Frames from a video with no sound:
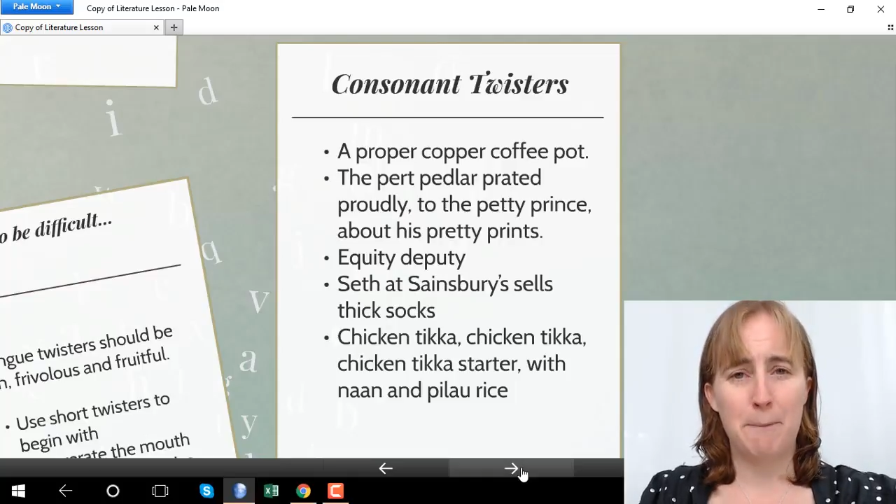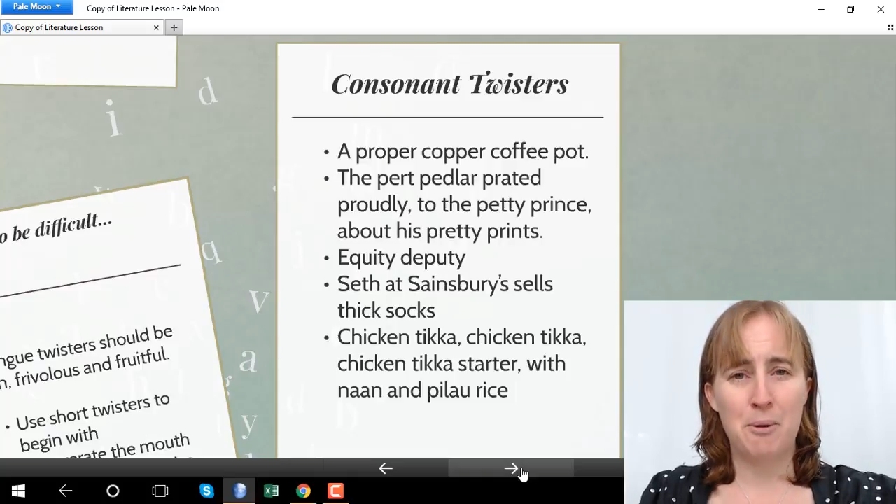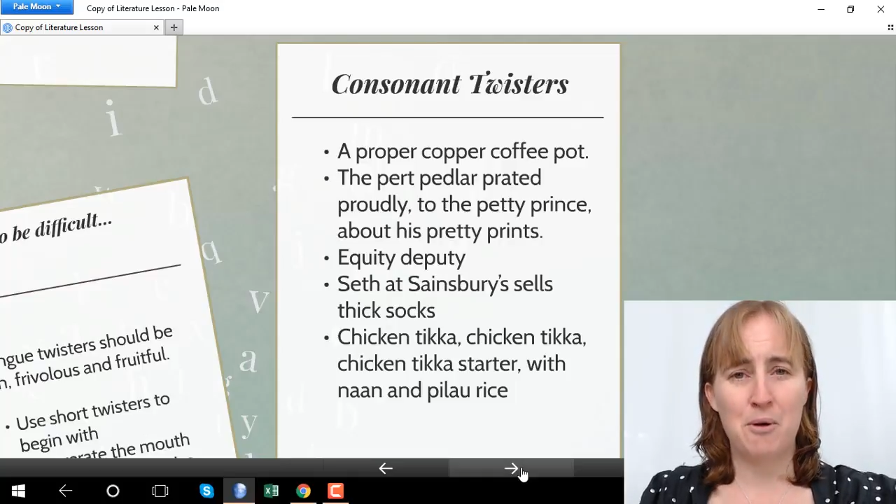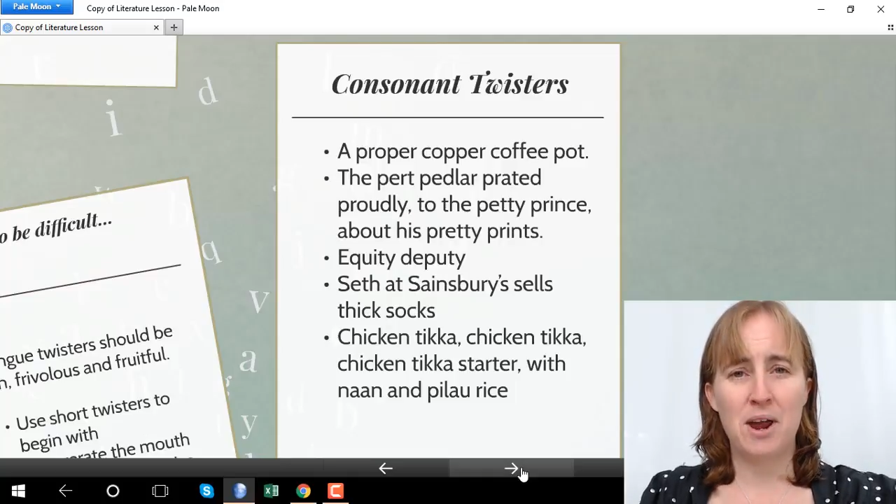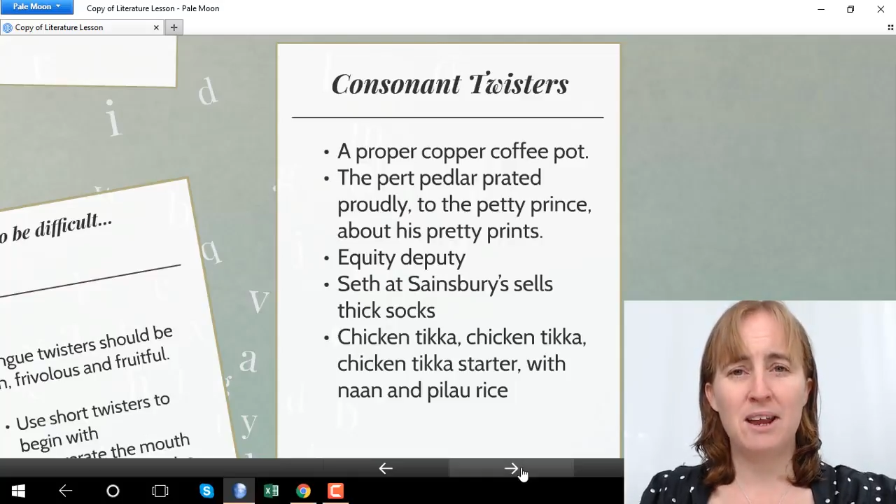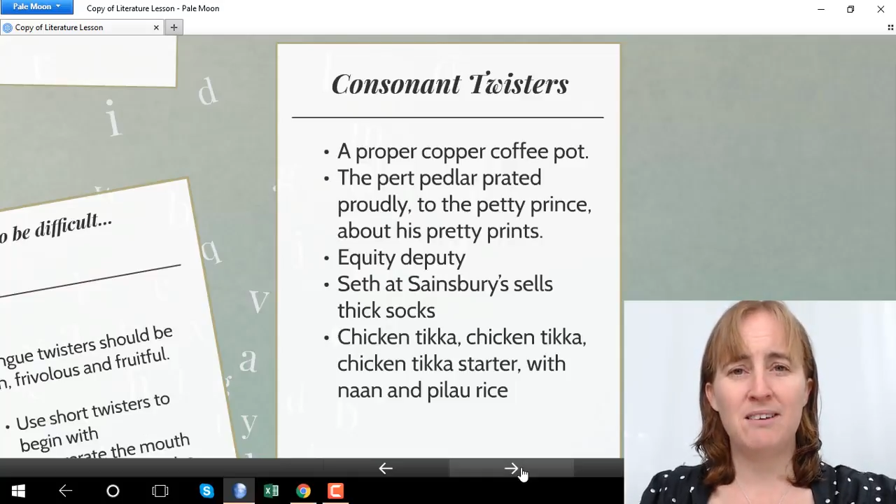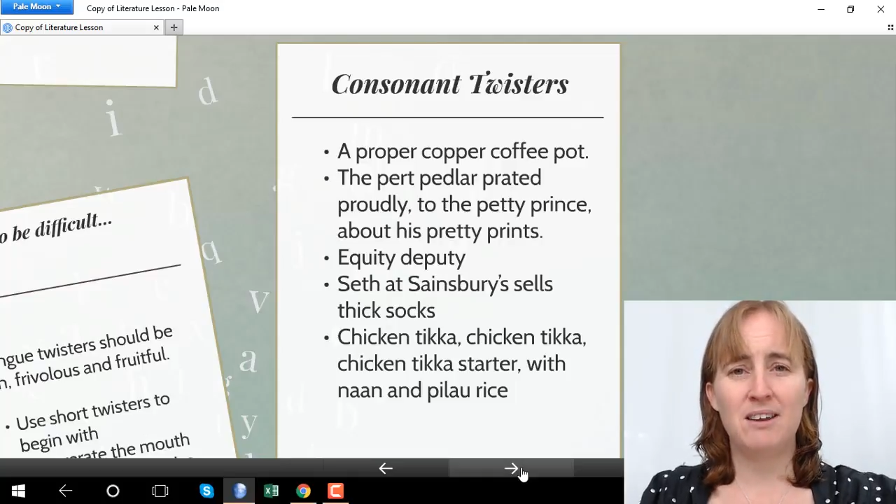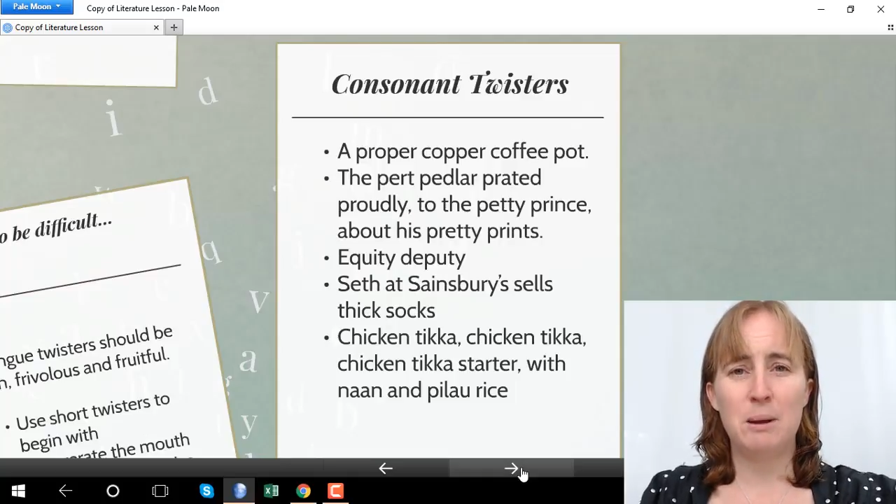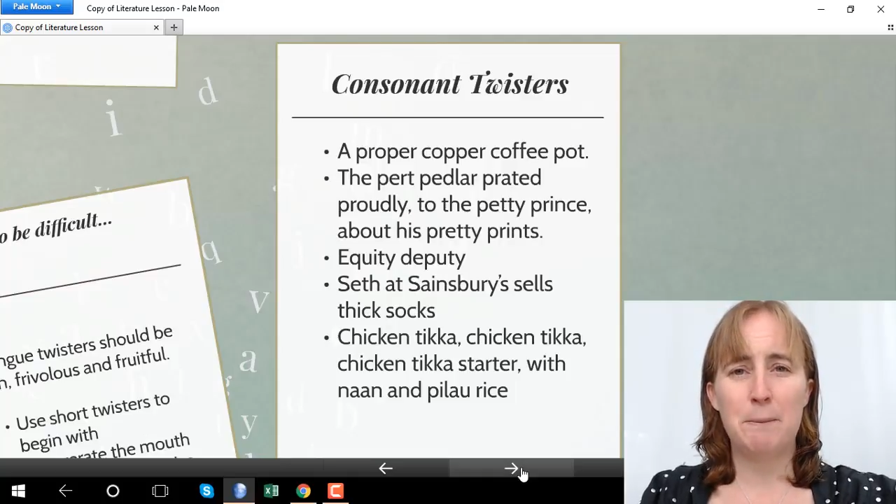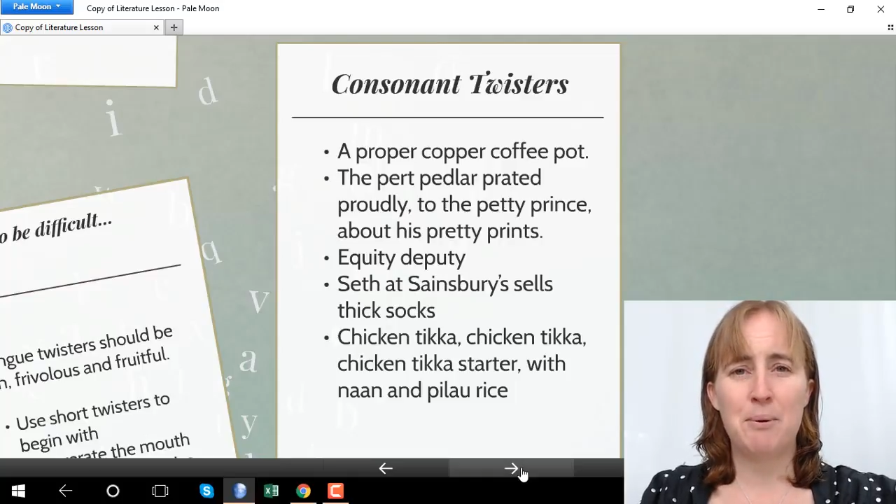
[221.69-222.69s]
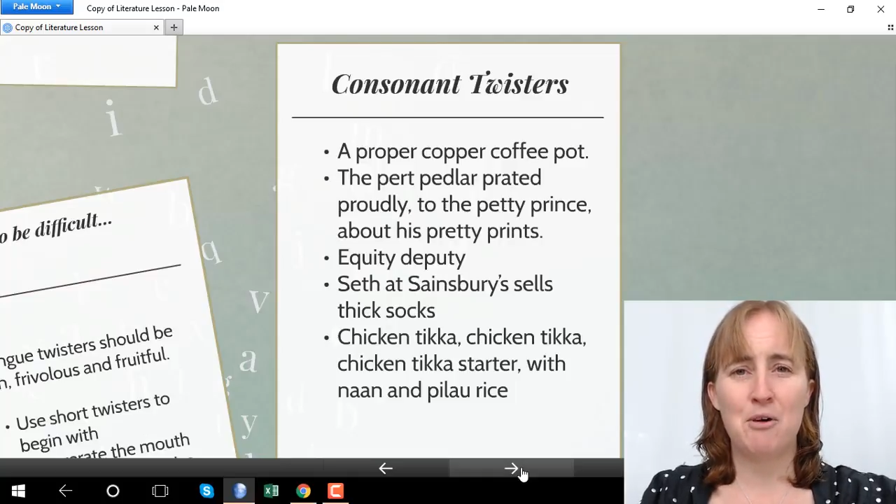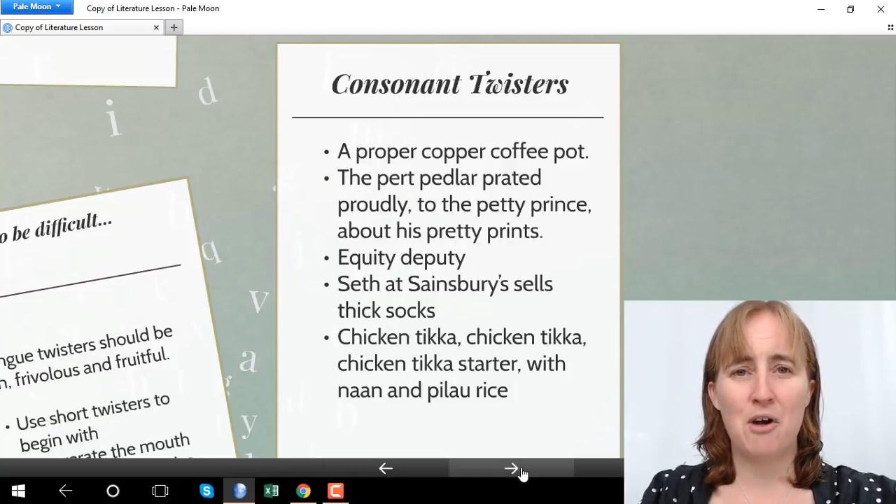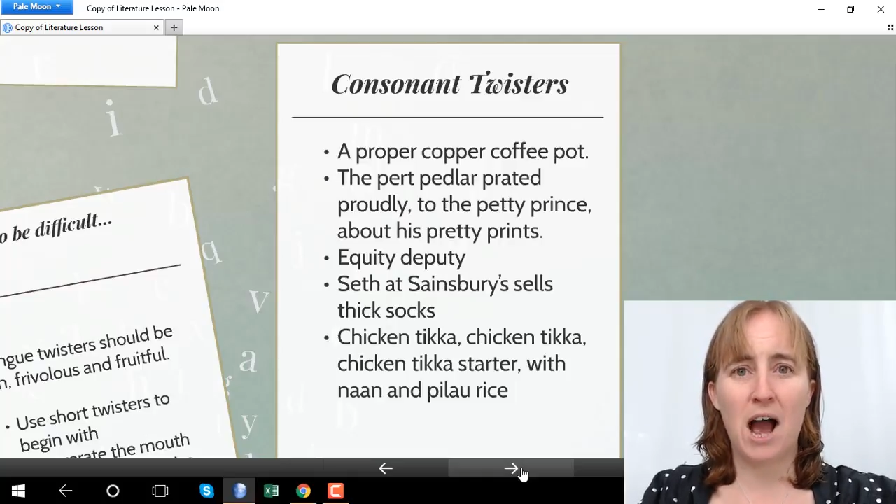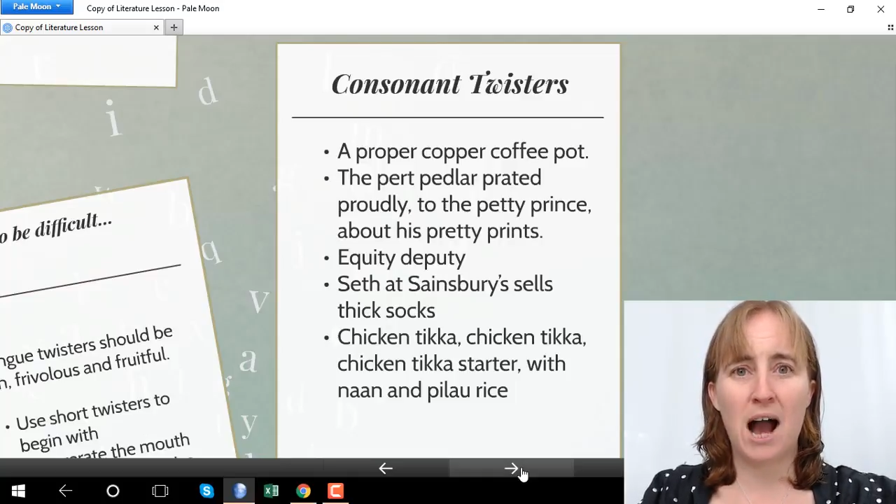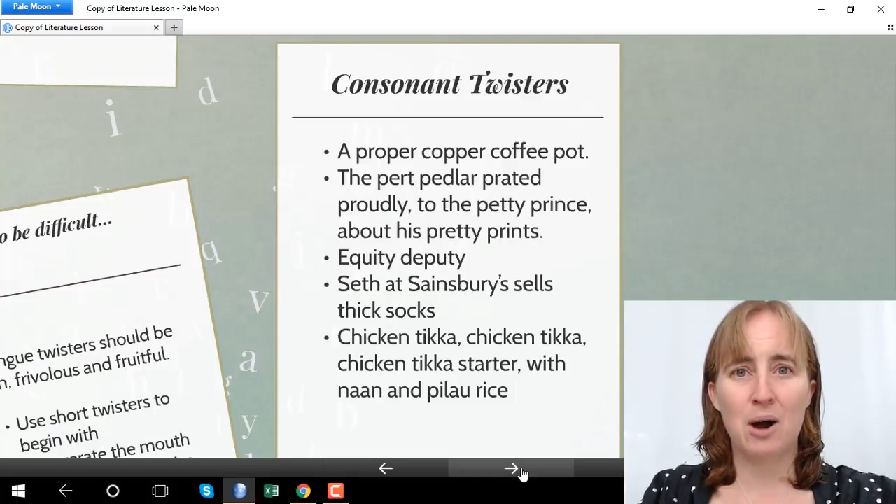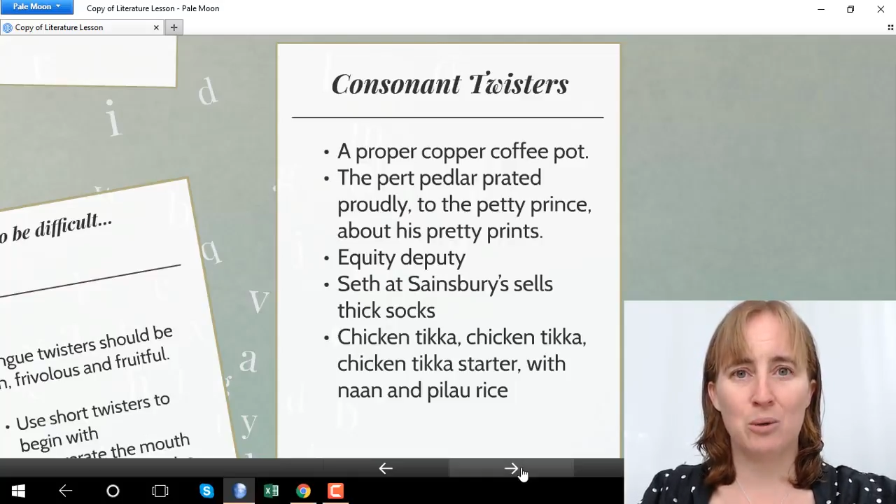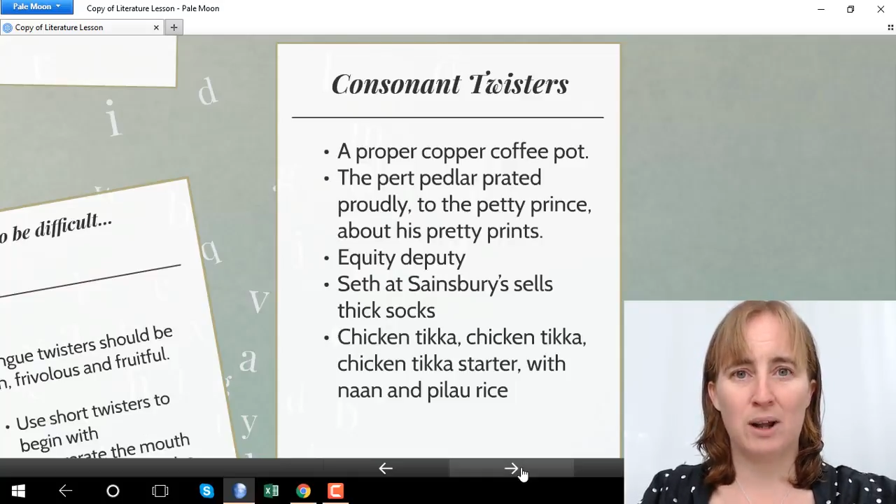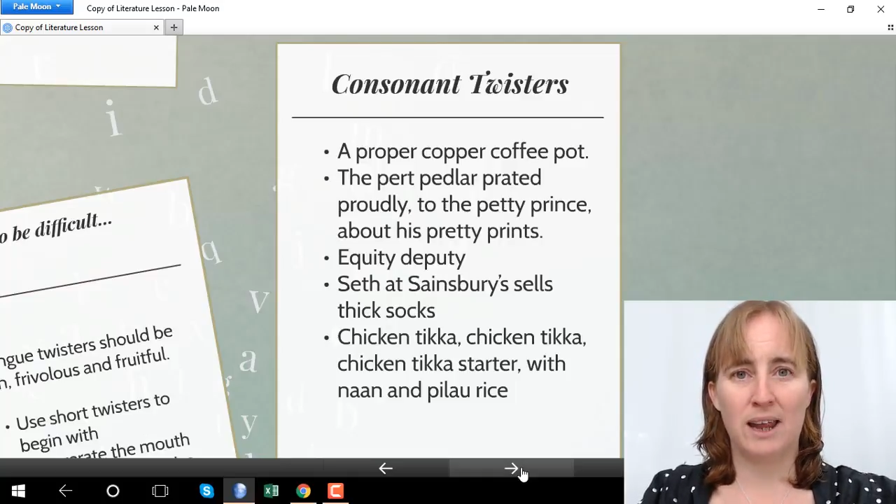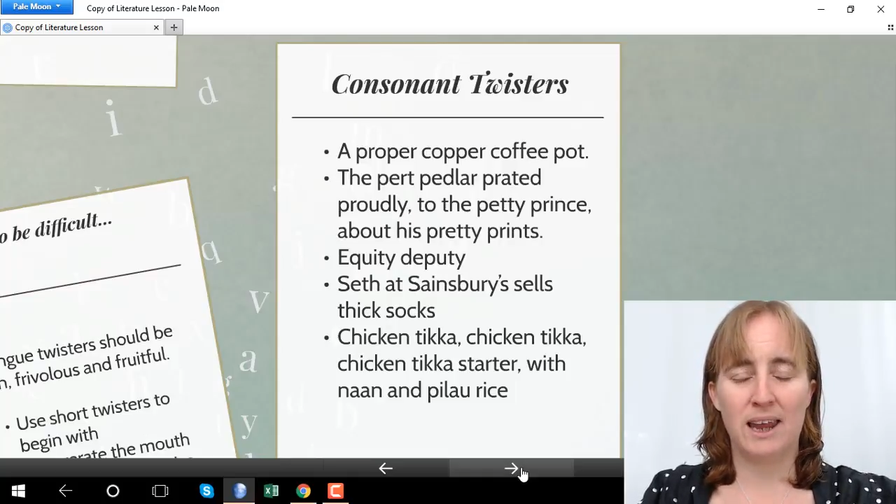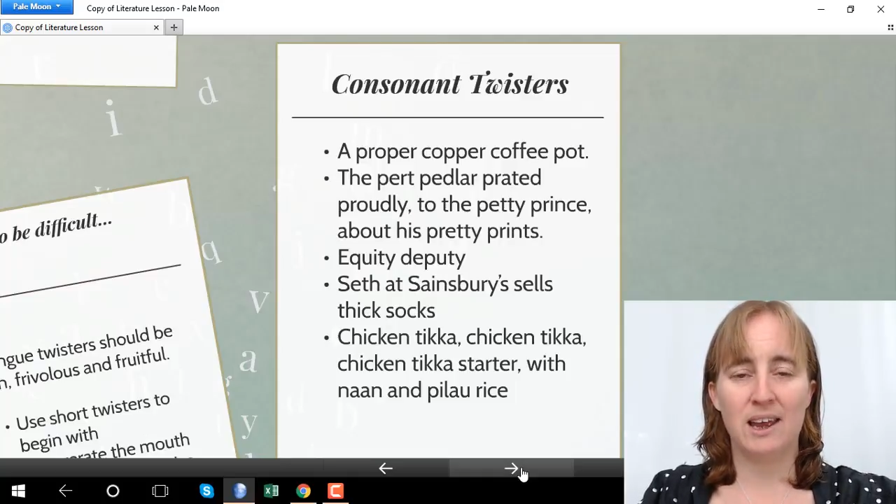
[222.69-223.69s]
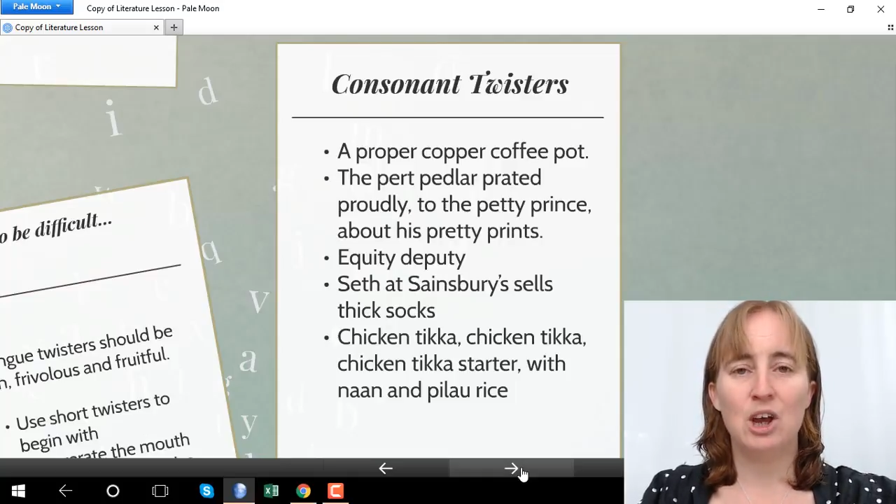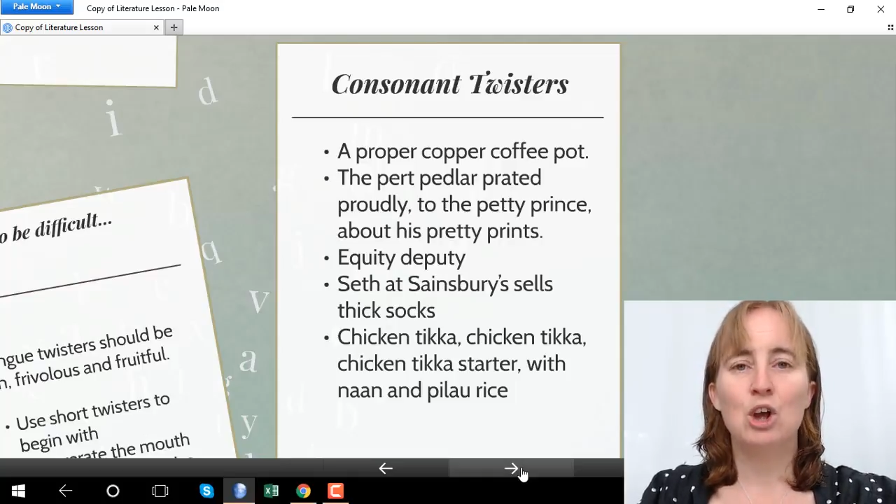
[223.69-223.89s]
prated proudly